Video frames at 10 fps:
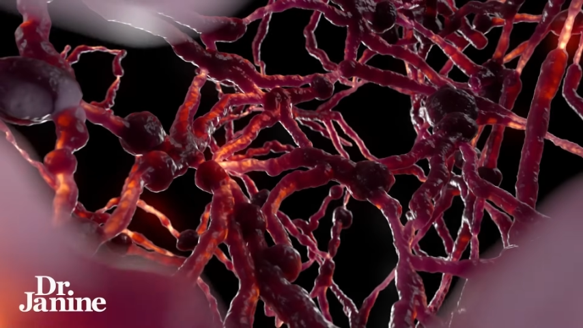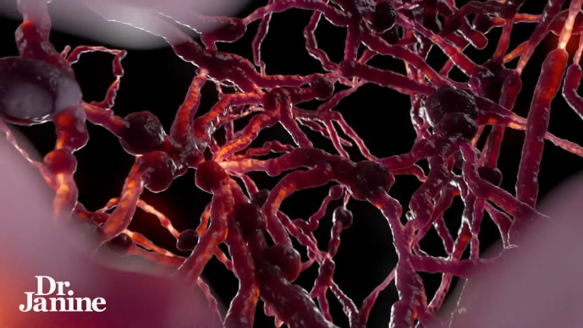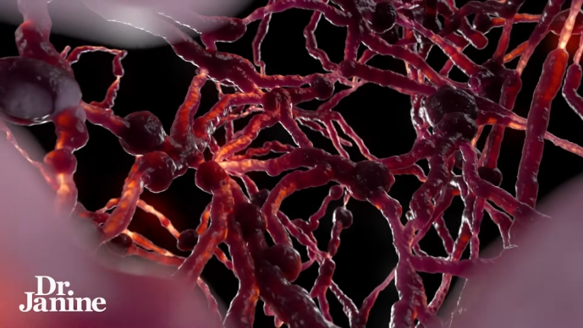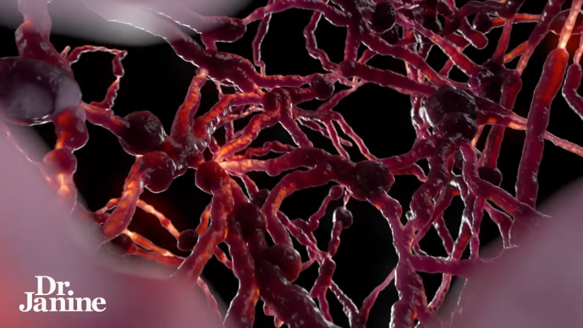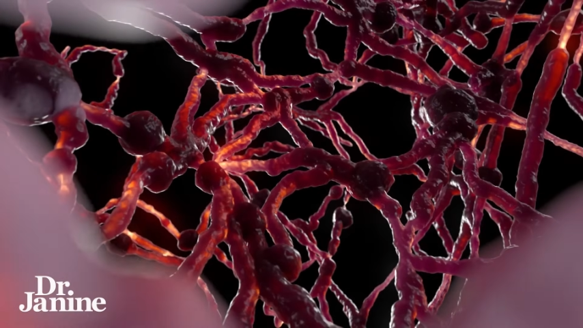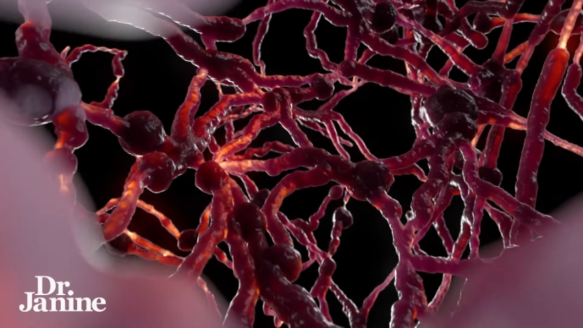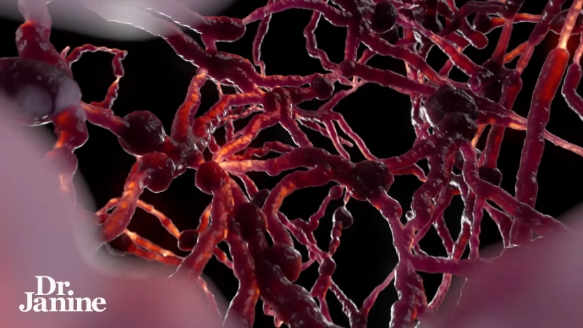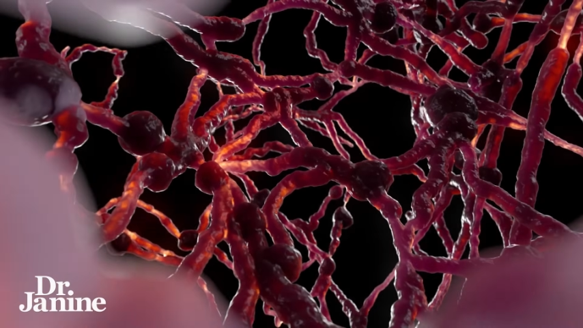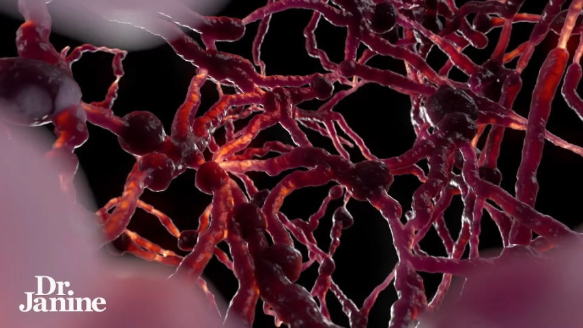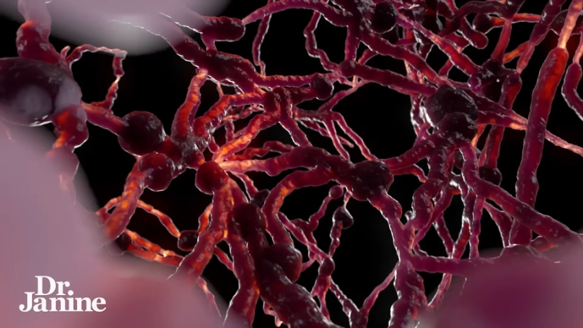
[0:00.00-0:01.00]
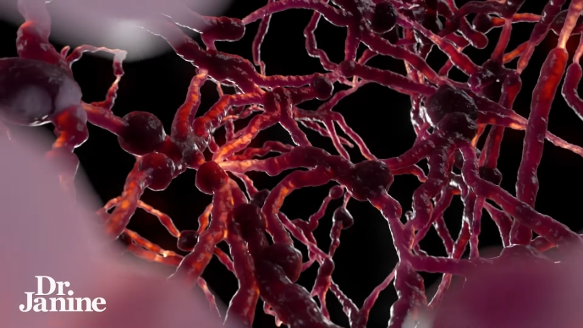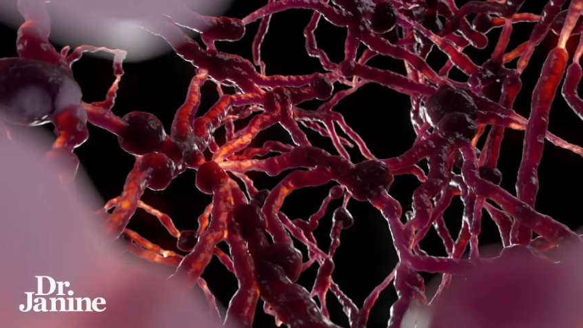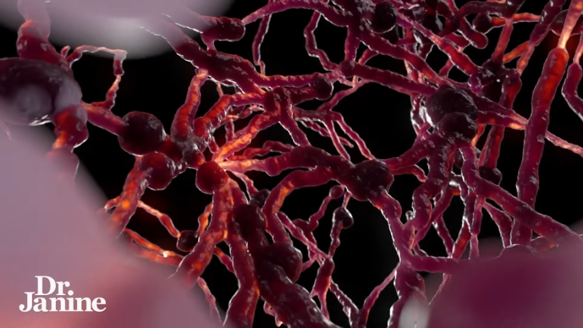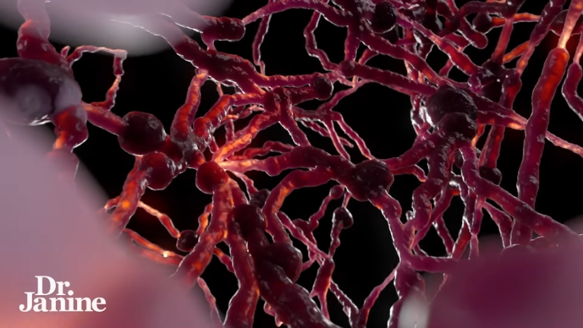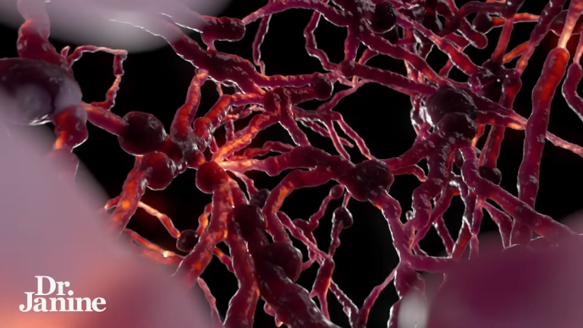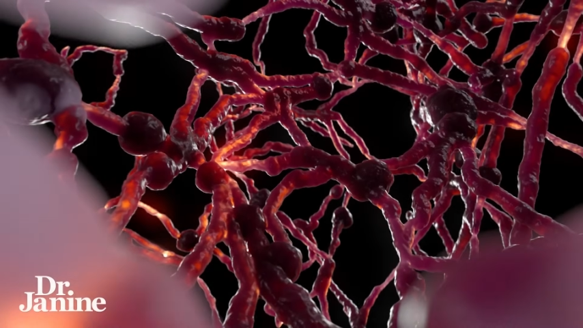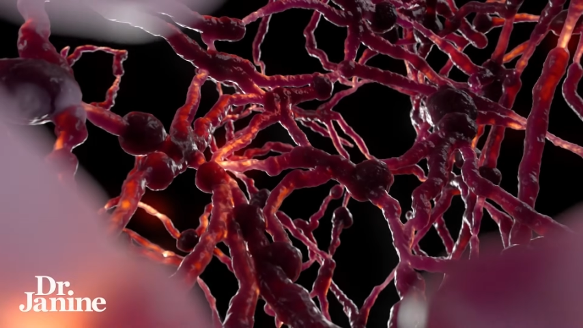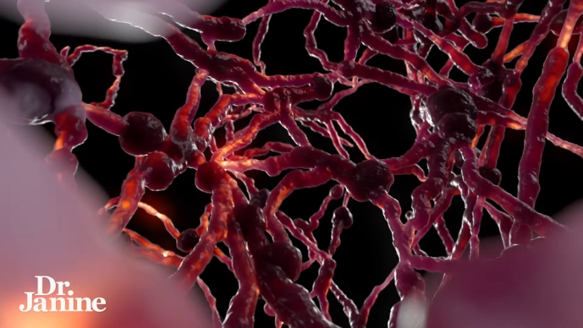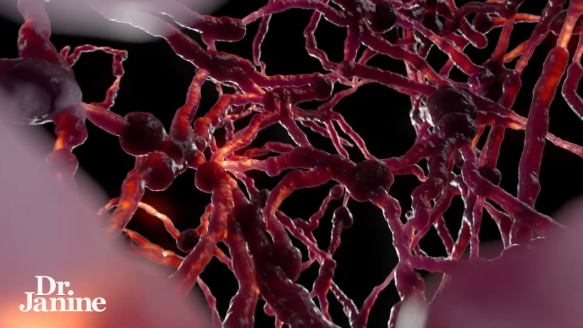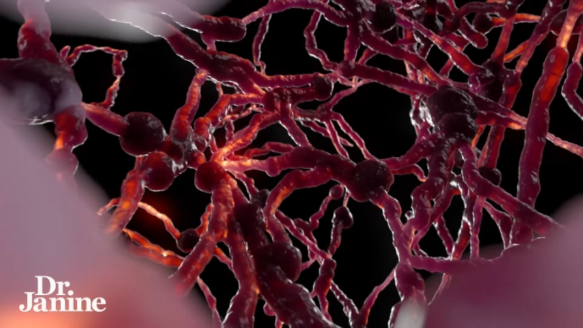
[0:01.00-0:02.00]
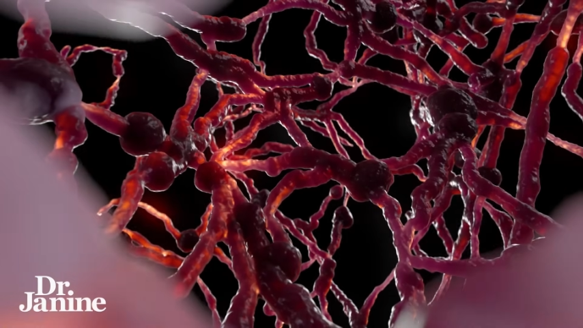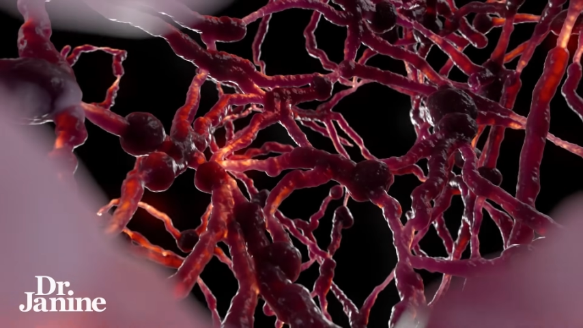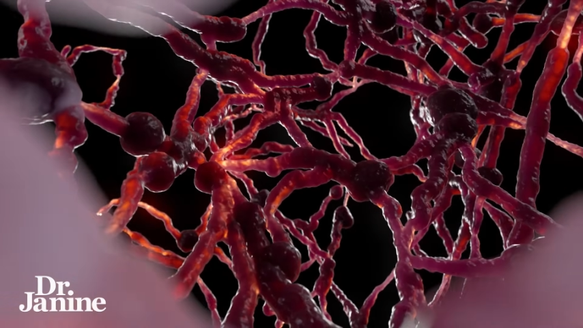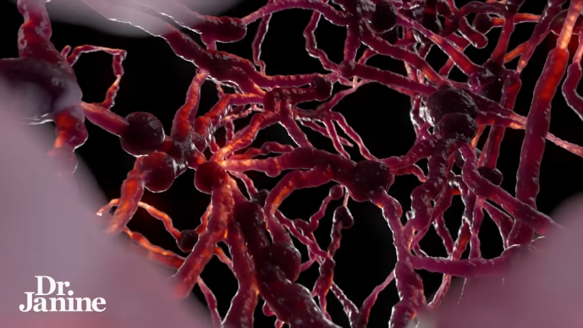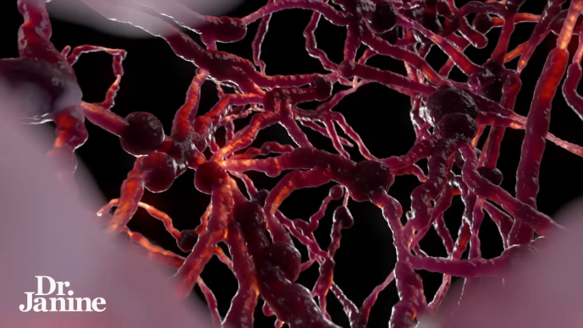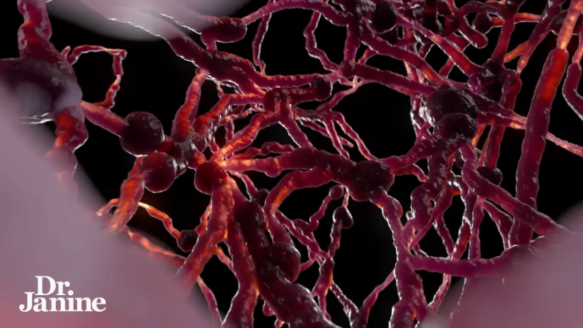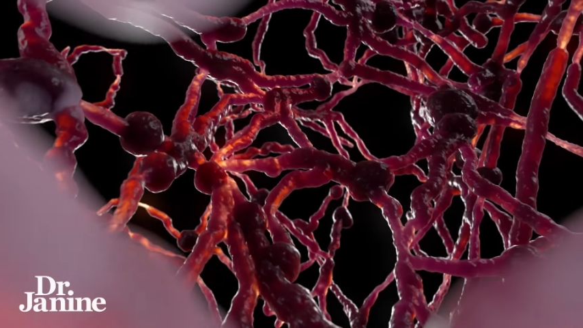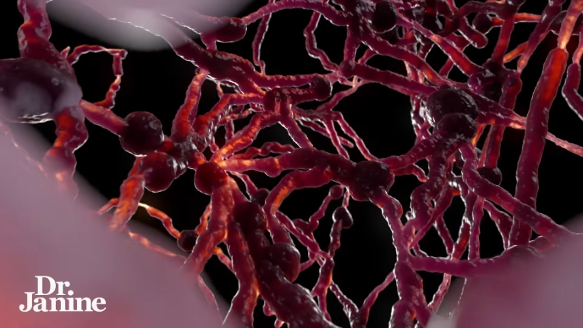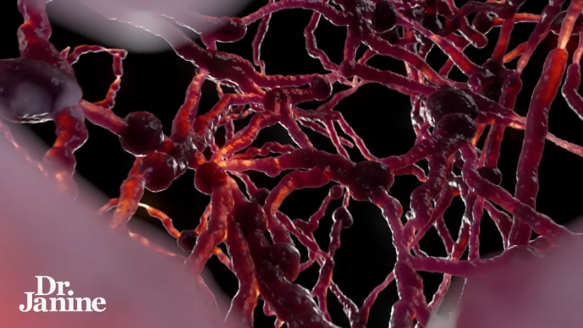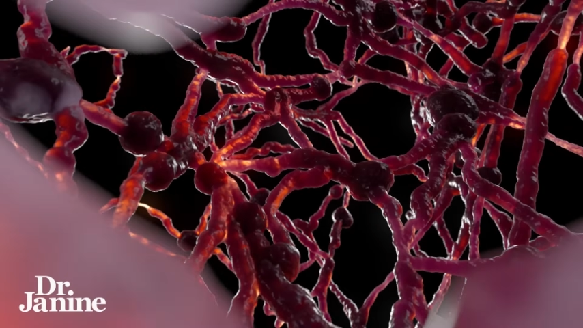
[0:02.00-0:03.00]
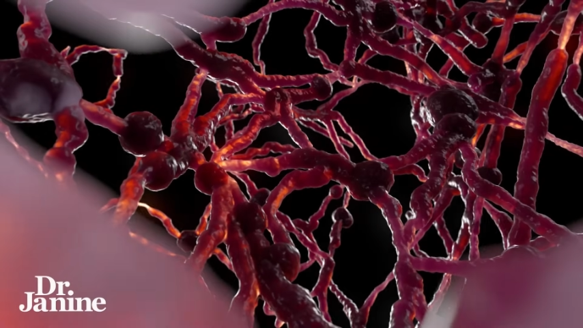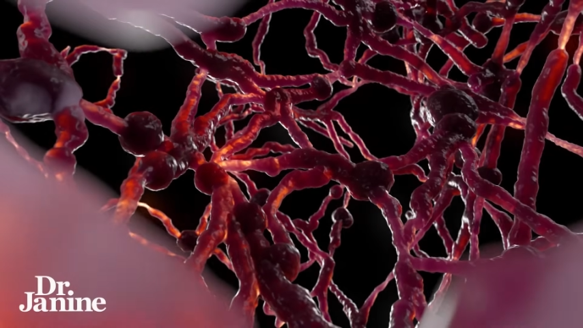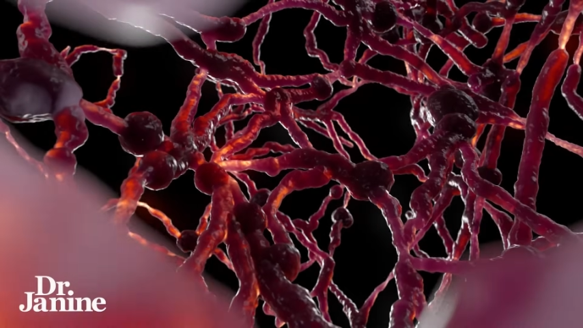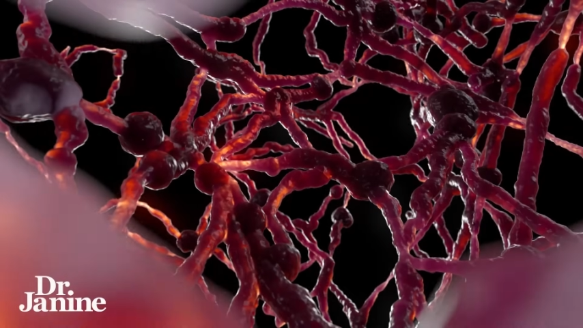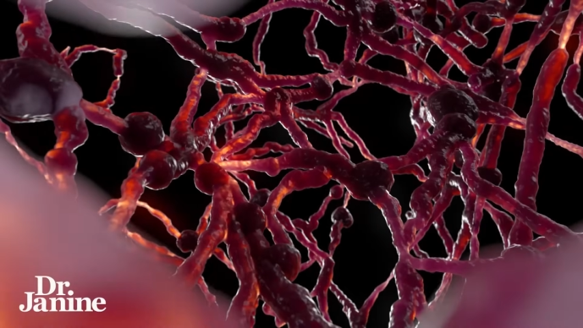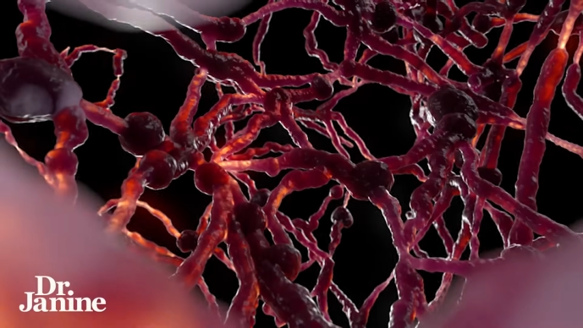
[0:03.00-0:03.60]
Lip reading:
No face is visible, so there are no lips to read.